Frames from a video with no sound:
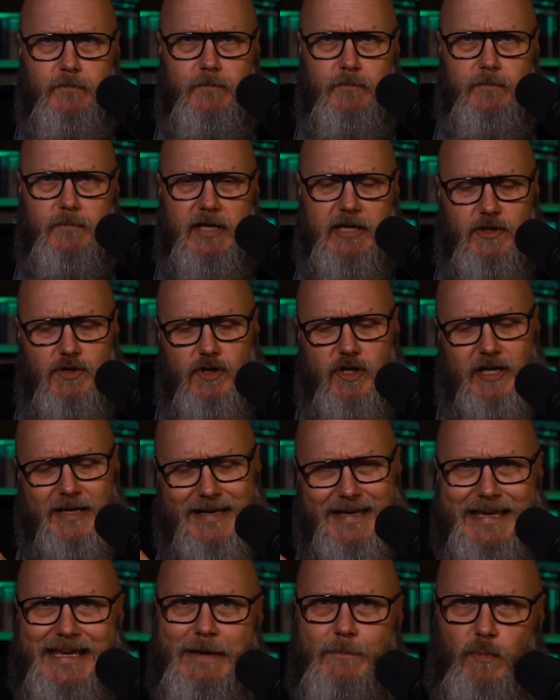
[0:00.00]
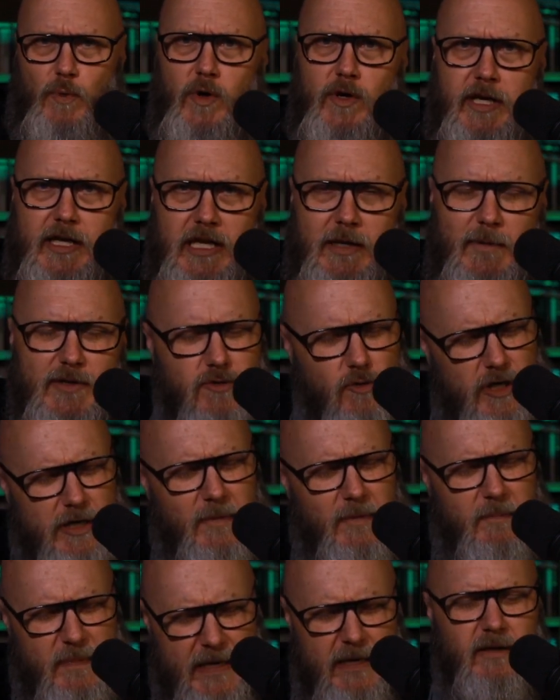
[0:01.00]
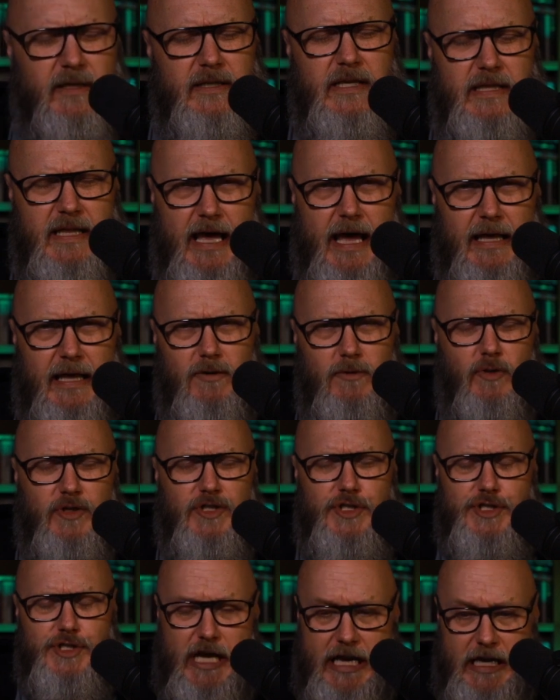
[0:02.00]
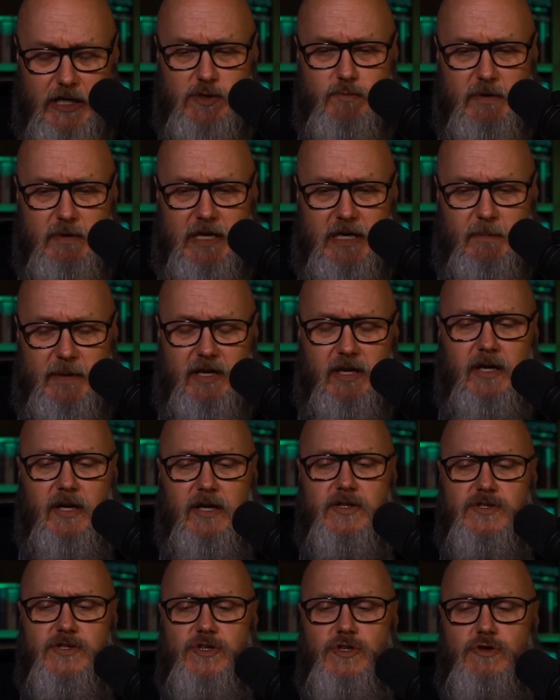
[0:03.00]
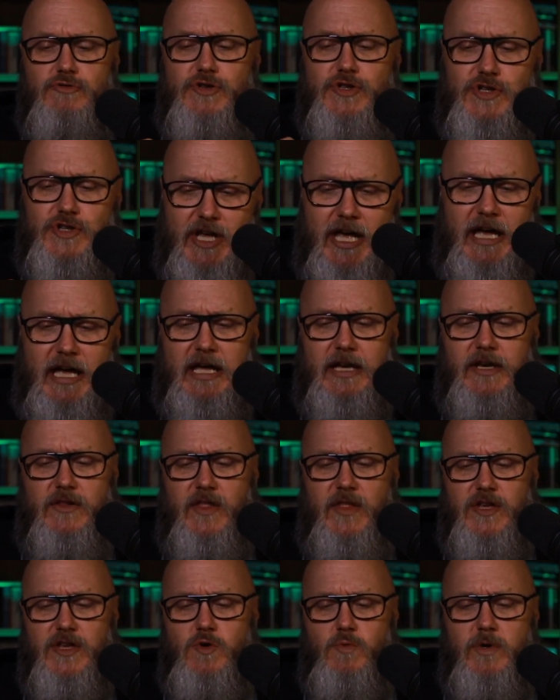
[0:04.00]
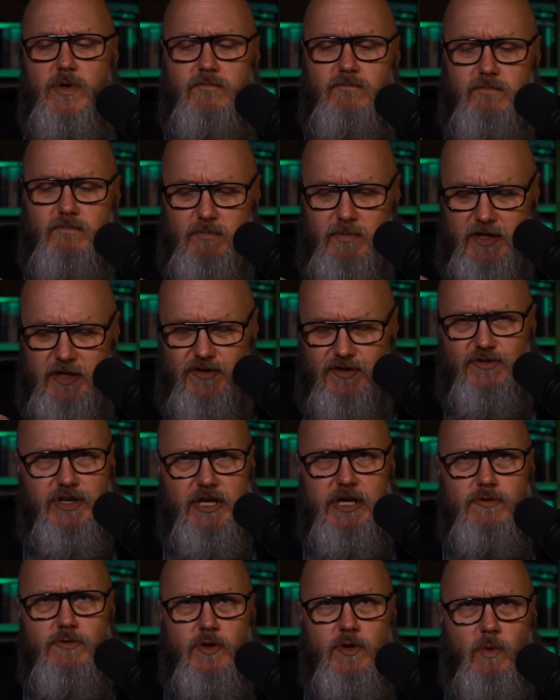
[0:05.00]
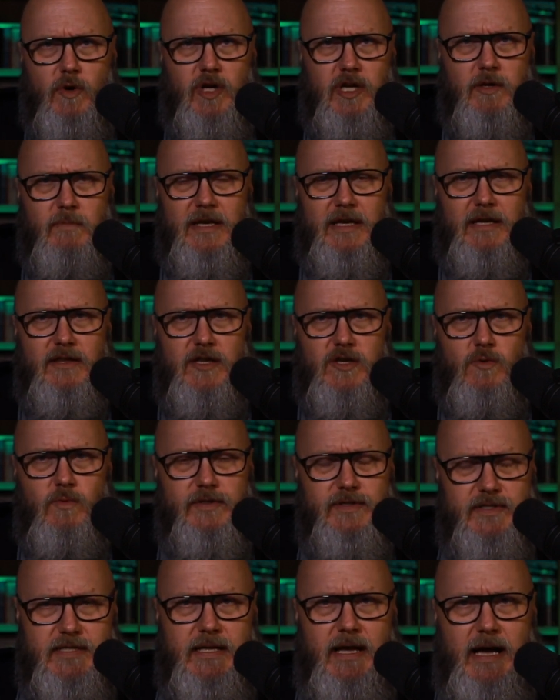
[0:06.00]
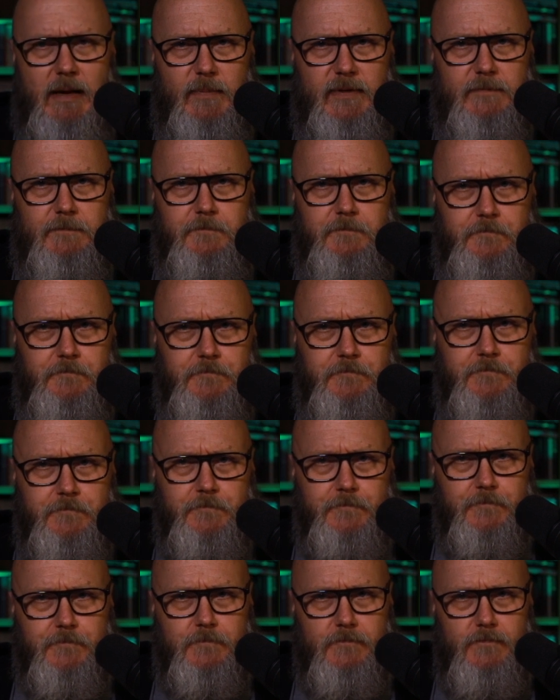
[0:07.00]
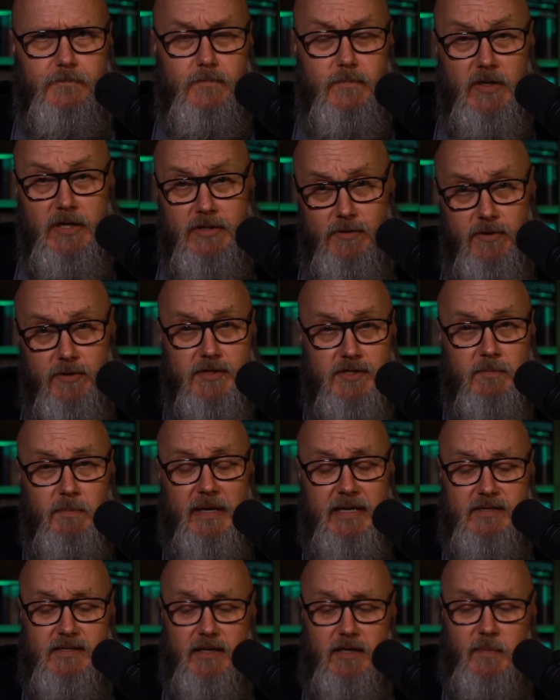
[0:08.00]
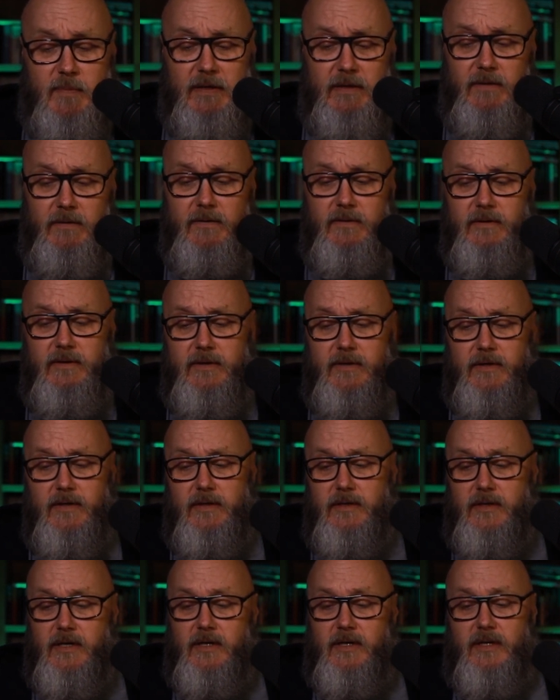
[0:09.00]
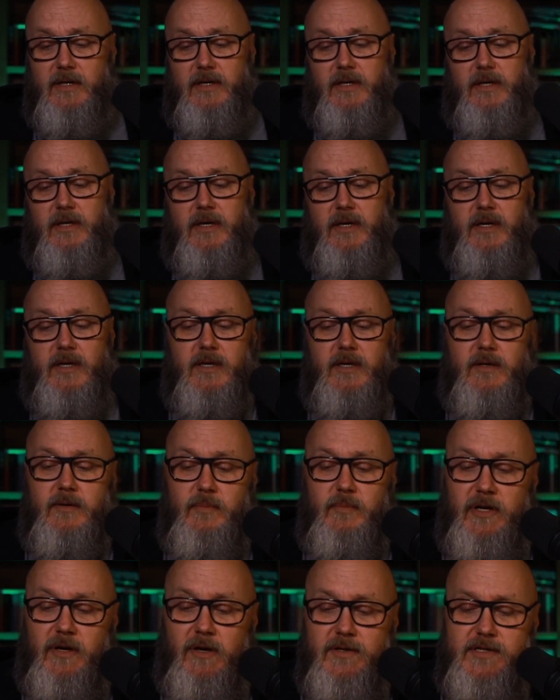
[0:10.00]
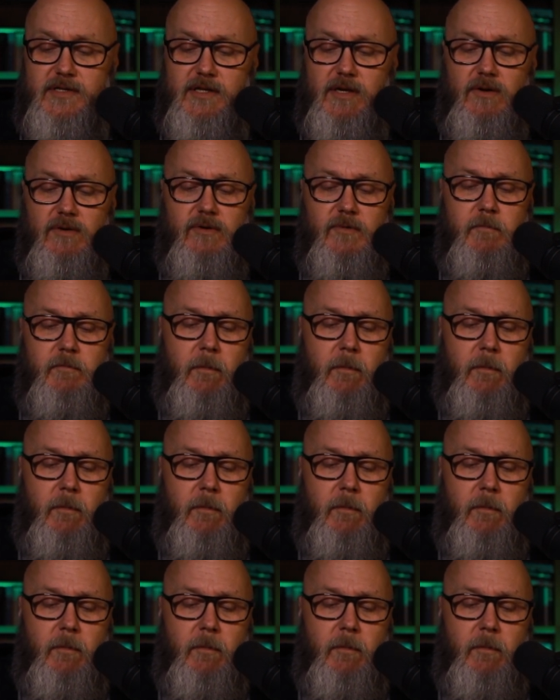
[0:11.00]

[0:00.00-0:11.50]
Like you're going to keep working in me. So Lord, I'm appealing to that. Lord, change me because you said that you would continue to work in me and that you wouldn't stop. So there's a basic appeal. But also,